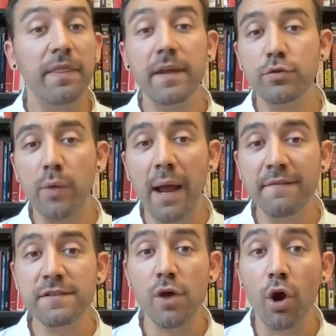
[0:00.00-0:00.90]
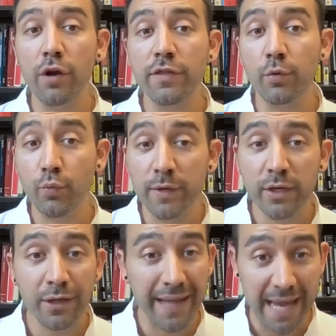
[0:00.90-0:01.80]
the drives are the
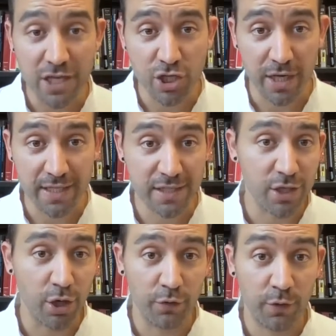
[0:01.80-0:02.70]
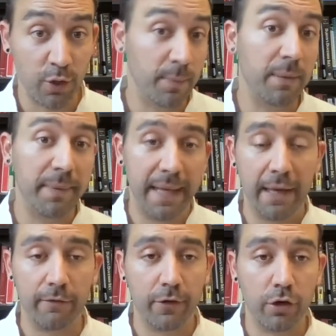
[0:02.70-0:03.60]
real engines of human
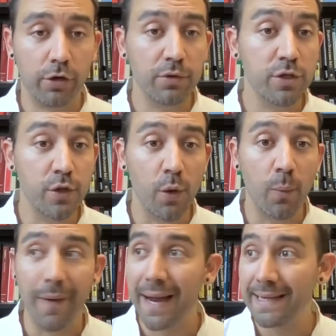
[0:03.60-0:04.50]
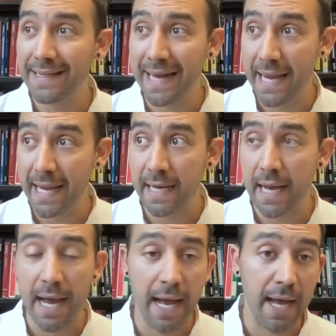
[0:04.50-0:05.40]
behavior. So, why did
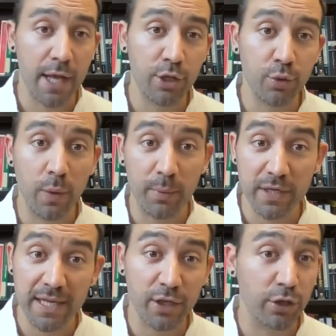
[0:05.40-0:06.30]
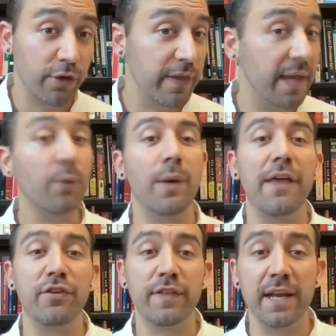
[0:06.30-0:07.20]
I do a particular thing
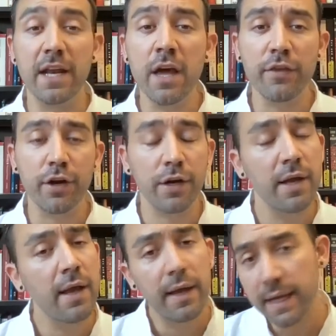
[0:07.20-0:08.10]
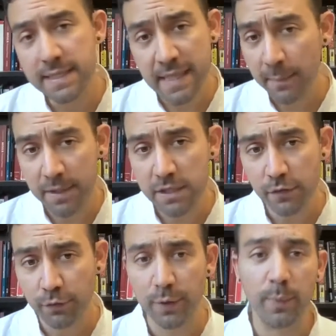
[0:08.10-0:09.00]
rather than another? It's not because
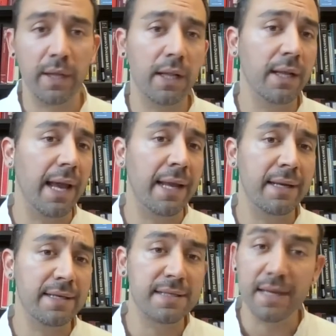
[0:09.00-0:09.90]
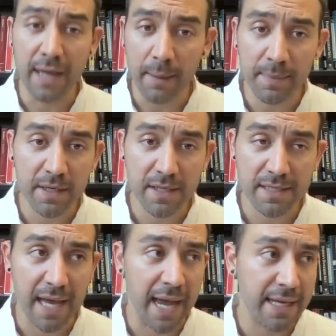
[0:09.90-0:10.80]
of free will, and it is not
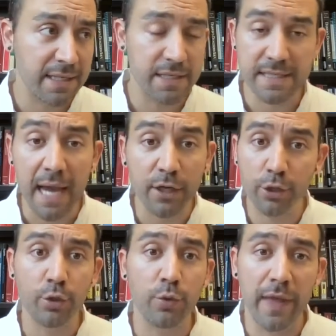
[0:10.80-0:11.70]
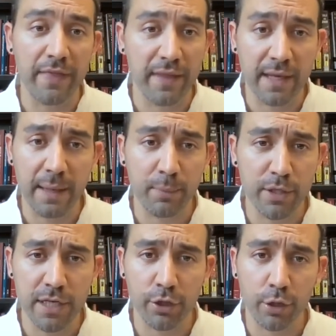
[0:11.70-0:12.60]
because I desire to do that thing in a
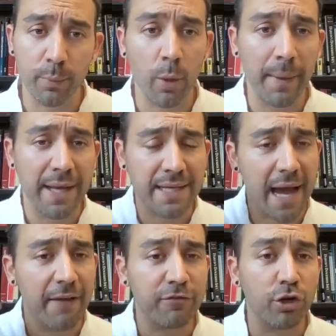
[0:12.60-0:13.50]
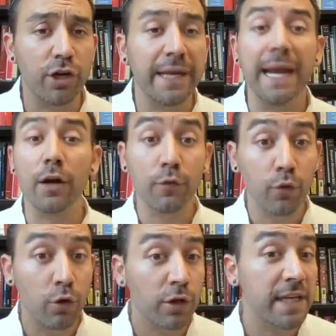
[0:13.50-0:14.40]
particular moment after
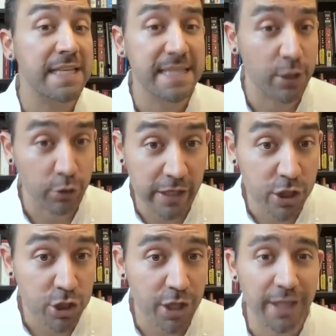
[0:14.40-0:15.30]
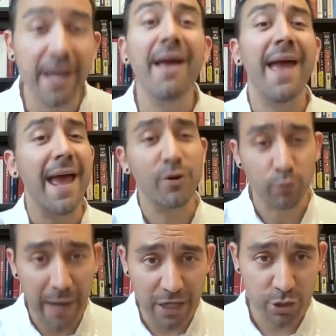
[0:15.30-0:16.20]
careful consideration
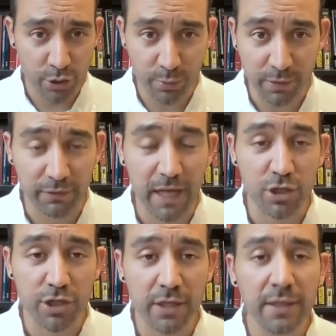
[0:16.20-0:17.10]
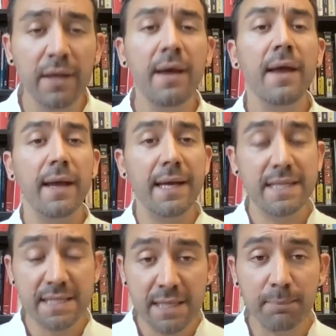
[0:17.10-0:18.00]
and rational reflection.
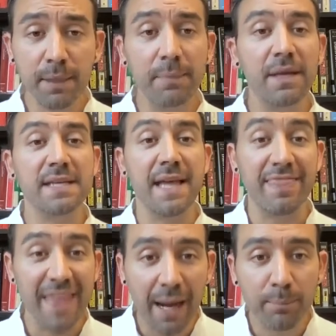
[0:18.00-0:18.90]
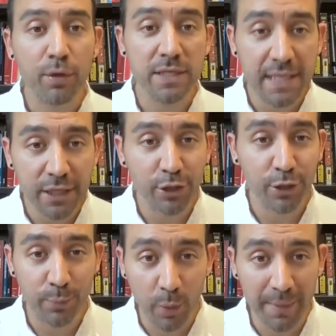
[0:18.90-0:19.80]
It's simply because at that
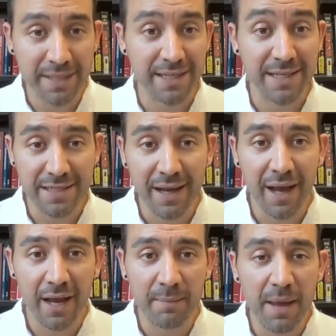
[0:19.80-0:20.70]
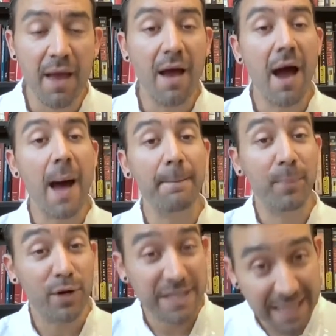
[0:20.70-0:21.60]
particular moment in time, a
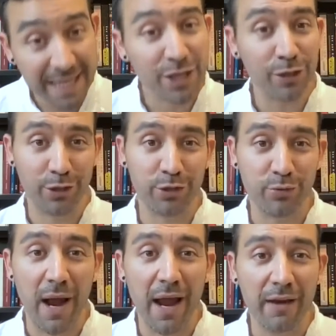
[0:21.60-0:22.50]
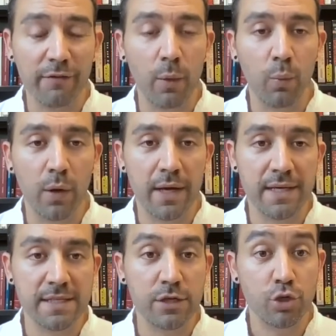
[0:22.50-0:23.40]
particular drive
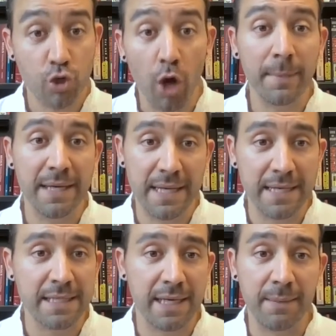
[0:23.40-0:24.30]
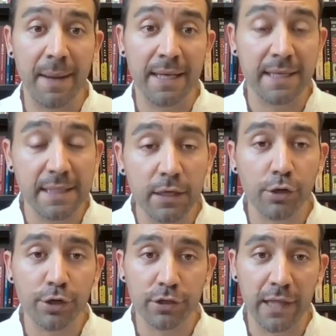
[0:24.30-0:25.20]
was dominant in my
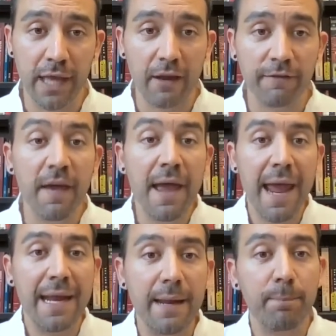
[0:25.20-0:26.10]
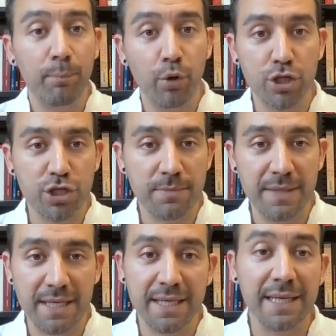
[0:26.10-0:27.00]
interior life, and it pushed
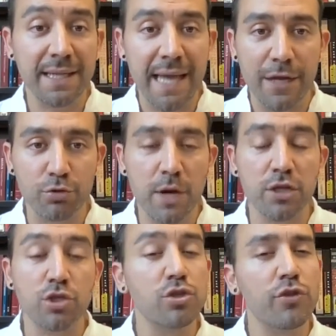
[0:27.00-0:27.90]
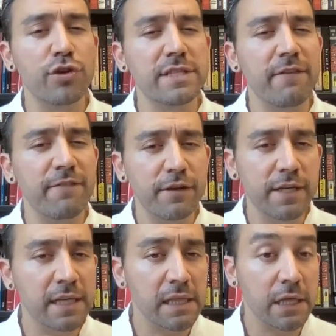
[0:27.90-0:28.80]
me in that direction. So there is a
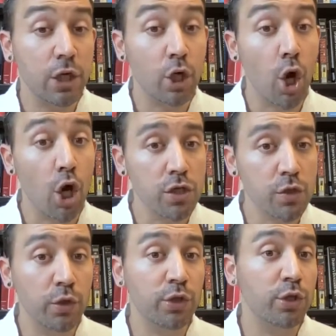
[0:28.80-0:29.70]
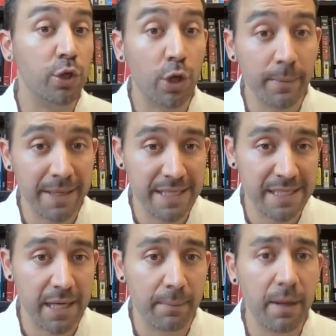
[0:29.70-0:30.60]
very clear causal
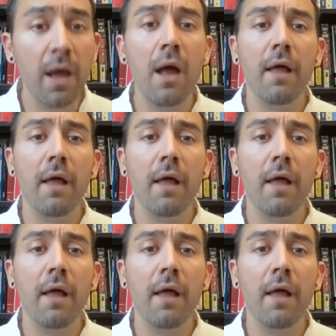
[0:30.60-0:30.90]
determinism